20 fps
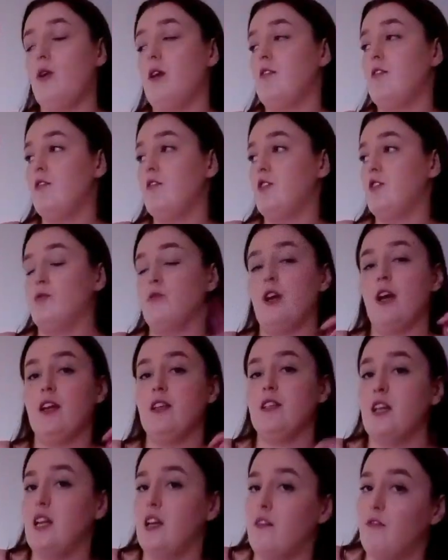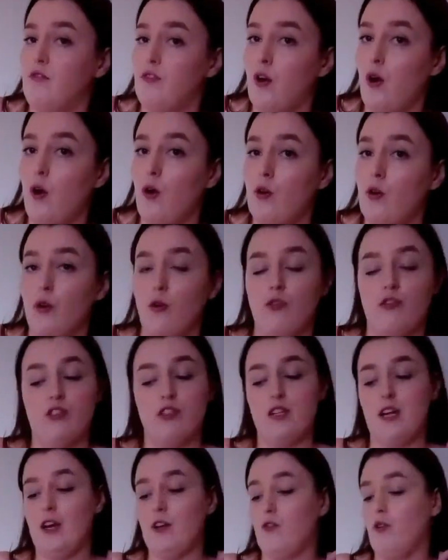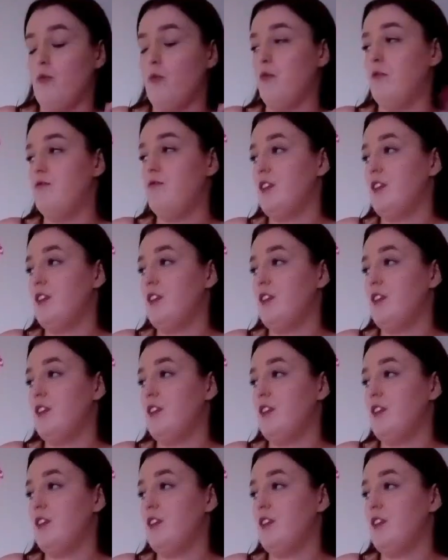Even if you're doing like a daily vlog or just like a normal